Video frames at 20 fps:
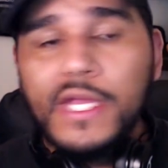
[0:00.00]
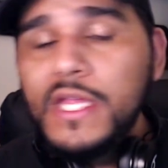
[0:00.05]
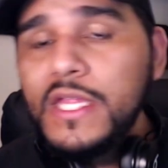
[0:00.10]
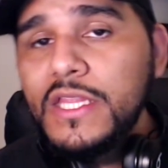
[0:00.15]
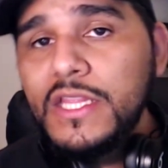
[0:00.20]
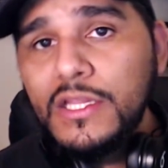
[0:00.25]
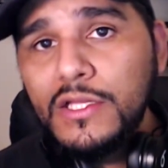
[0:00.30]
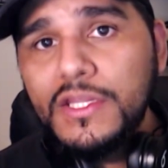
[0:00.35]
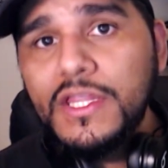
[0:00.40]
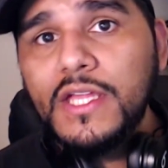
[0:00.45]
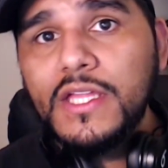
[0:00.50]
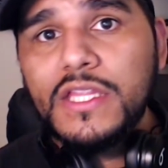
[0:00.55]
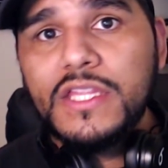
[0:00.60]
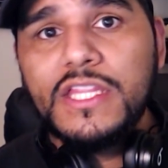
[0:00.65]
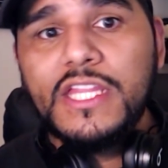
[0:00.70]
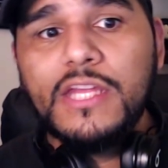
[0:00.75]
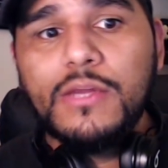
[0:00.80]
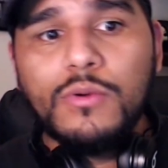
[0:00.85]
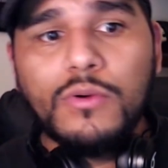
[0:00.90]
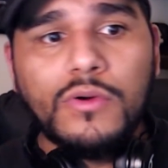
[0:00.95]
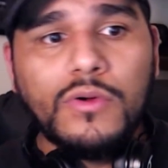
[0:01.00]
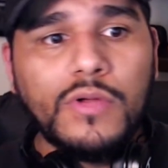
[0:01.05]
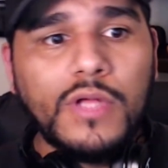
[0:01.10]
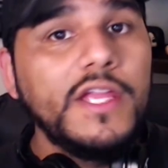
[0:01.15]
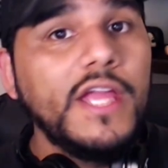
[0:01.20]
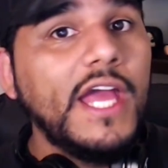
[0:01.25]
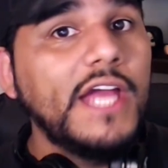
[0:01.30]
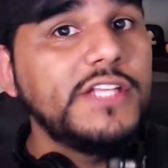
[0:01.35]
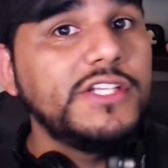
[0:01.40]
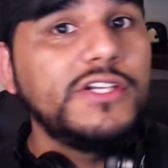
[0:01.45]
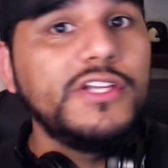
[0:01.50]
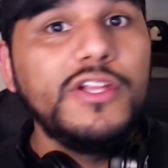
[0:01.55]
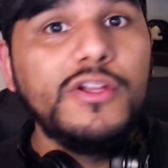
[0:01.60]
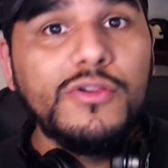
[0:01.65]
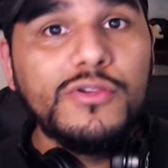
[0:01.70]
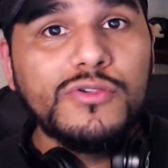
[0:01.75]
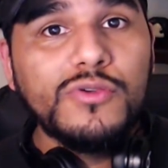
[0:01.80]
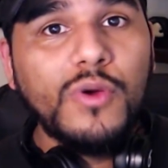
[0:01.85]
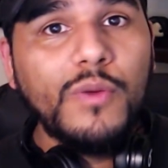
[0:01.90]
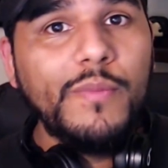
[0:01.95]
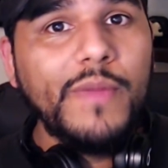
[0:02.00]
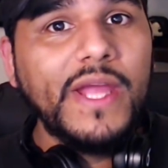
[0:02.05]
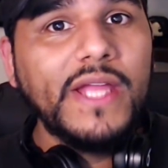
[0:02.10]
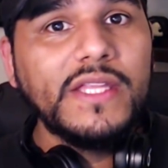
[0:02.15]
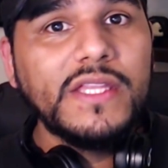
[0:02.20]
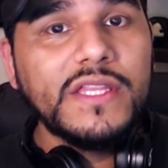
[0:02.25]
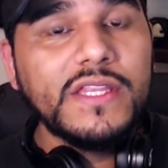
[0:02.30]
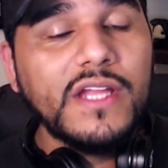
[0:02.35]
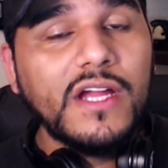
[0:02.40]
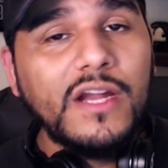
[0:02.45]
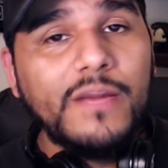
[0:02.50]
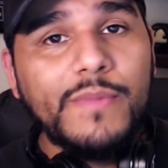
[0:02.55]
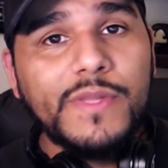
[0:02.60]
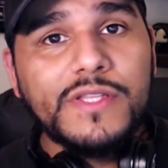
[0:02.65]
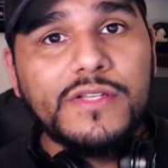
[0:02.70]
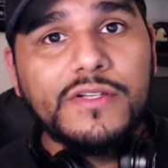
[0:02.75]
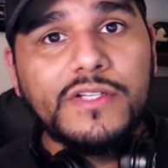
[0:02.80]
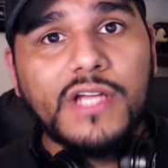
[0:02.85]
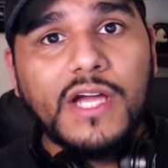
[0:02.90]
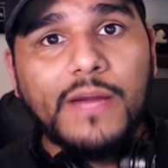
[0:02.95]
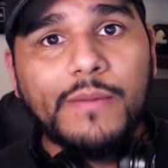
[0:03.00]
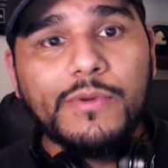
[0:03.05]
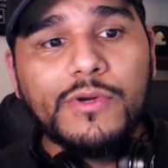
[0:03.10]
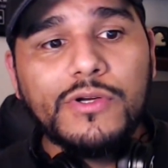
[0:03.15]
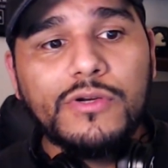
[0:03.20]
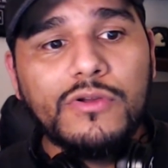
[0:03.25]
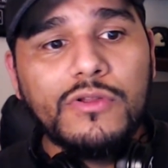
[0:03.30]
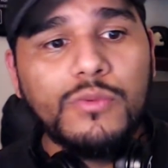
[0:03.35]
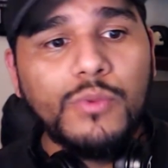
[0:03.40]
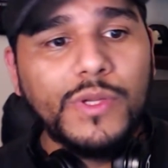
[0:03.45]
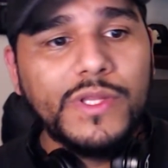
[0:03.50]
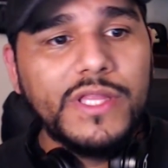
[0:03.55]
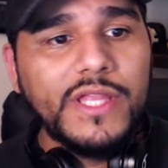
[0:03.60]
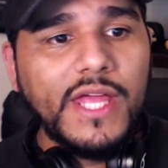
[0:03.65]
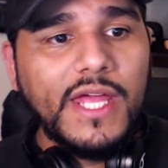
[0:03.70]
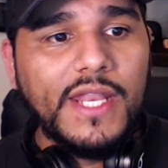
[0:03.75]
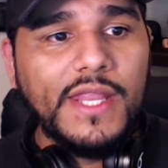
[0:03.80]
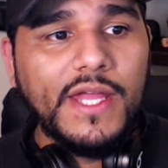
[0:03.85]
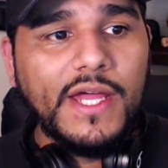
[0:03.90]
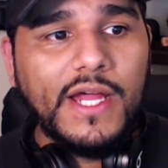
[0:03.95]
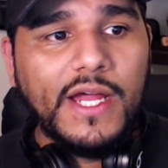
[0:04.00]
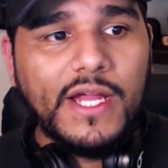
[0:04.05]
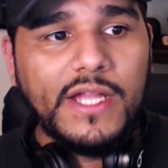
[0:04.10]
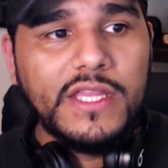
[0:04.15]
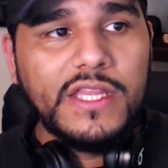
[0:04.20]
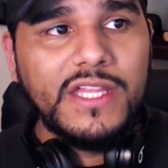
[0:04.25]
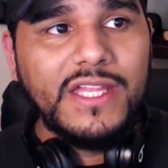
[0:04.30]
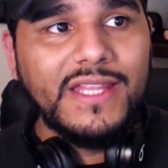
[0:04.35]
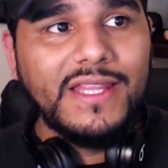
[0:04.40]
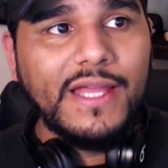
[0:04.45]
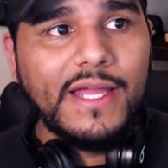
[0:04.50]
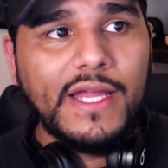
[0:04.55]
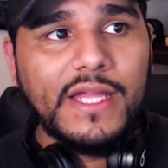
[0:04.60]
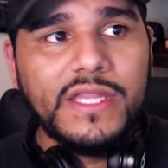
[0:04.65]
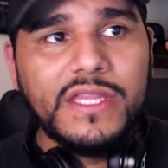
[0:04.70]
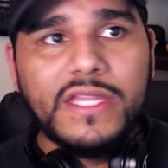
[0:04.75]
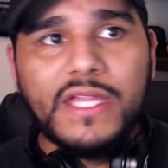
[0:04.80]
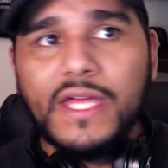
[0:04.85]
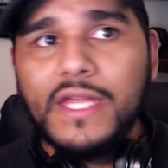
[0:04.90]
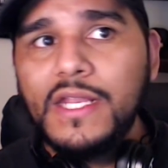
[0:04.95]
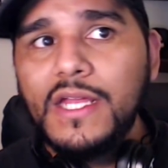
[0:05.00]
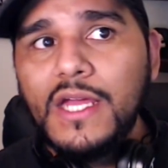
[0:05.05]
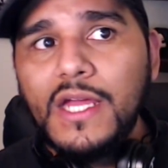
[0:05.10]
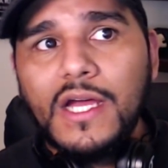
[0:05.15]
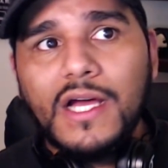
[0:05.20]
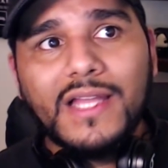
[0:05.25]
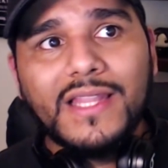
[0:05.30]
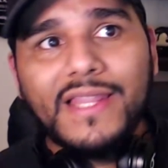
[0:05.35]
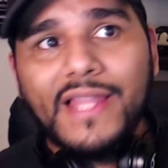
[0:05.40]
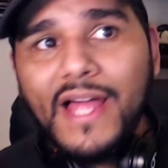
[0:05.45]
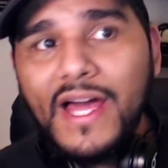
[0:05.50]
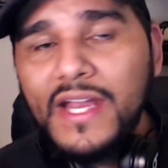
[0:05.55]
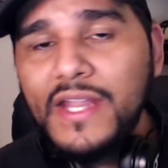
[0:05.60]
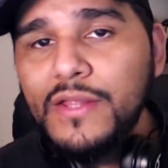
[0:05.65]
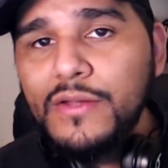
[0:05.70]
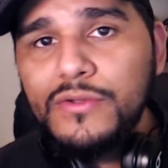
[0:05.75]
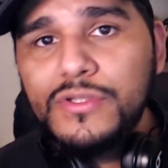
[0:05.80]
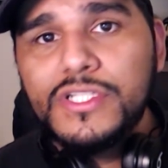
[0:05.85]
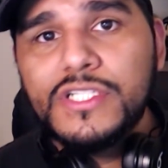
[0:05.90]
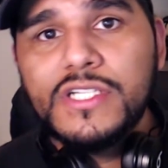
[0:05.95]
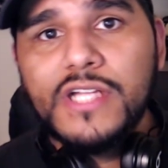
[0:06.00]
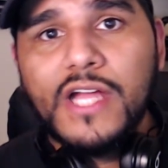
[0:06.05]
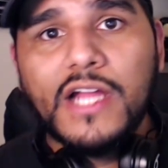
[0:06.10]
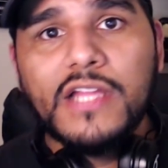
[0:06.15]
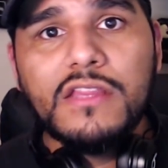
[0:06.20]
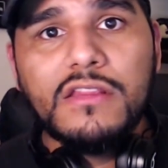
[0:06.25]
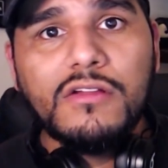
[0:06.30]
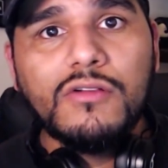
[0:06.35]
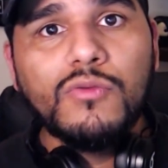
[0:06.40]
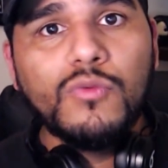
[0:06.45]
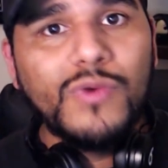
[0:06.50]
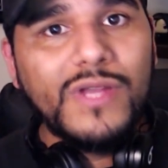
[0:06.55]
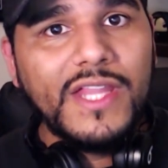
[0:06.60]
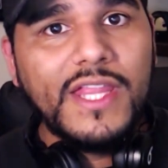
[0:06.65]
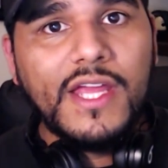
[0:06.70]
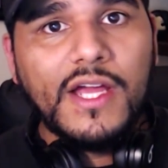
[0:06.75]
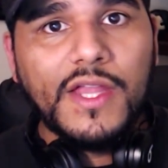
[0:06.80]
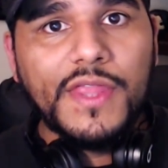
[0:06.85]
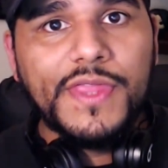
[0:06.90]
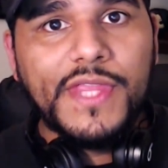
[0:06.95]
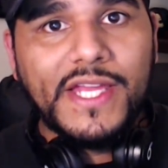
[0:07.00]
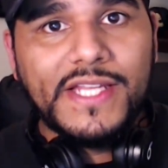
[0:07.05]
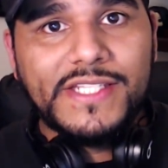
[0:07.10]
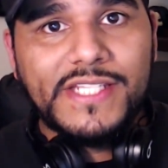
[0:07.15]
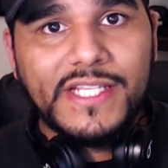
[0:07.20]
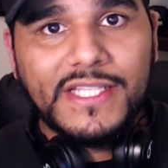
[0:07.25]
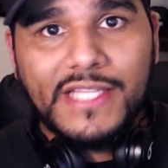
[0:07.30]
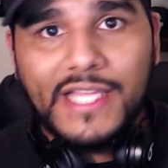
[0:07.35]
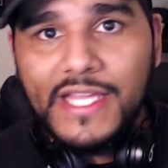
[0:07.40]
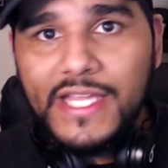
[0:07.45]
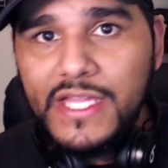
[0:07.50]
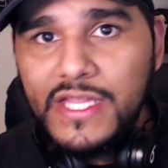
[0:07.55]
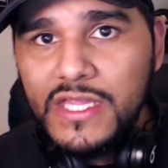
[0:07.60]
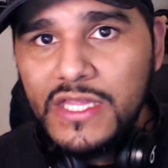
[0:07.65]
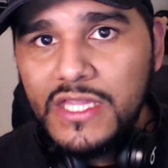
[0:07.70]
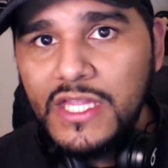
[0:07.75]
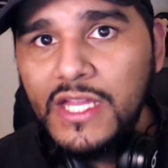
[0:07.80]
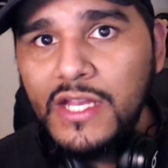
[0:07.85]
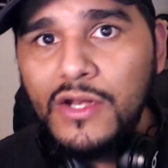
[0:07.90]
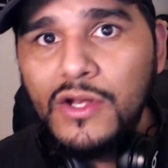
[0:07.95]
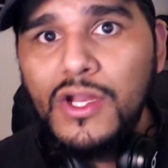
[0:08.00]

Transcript: So it looks like a sequel. You got your usual main star, Mr. Tom Cruise, once again in the hot seat. Like I said, a lot of those shots look really authentic, like he's there.